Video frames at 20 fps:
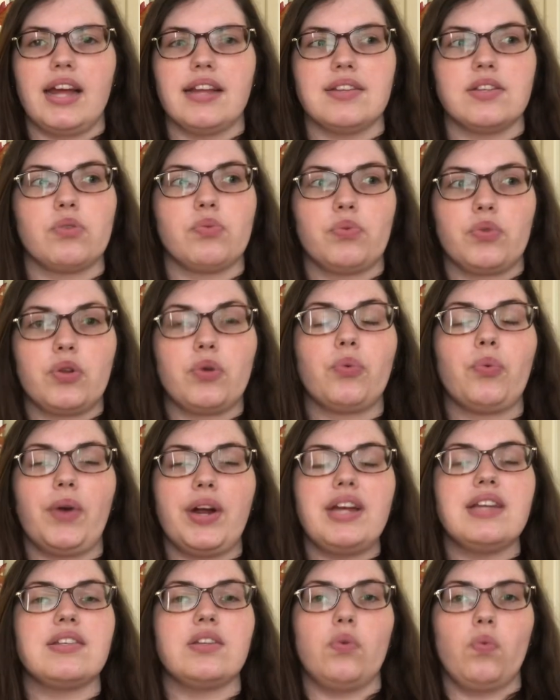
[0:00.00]
It's the
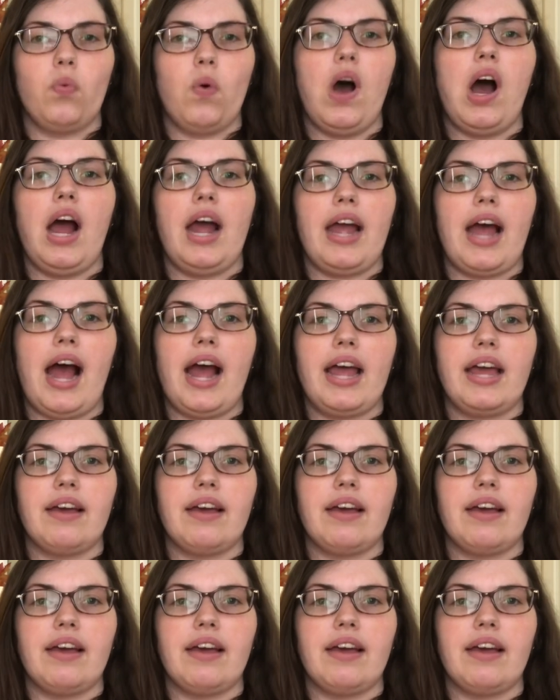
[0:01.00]
reason why I